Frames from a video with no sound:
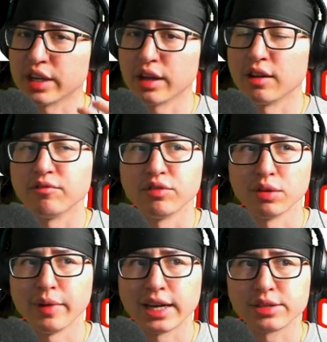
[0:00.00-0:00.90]
a handful
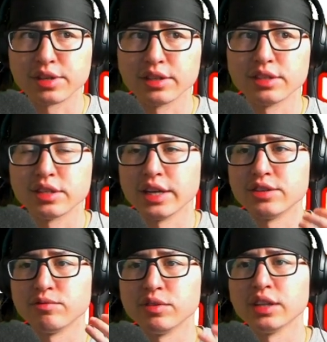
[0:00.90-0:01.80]
of matchups on this stage
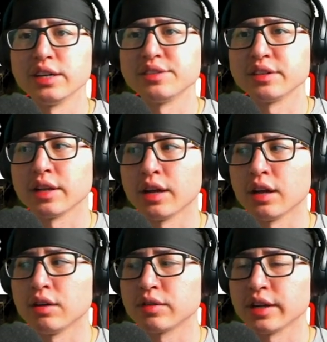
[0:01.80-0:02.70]
and realizing
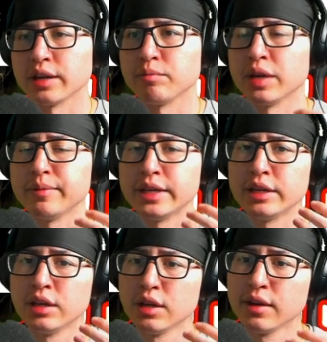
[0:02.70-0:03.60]
that, okay, maybe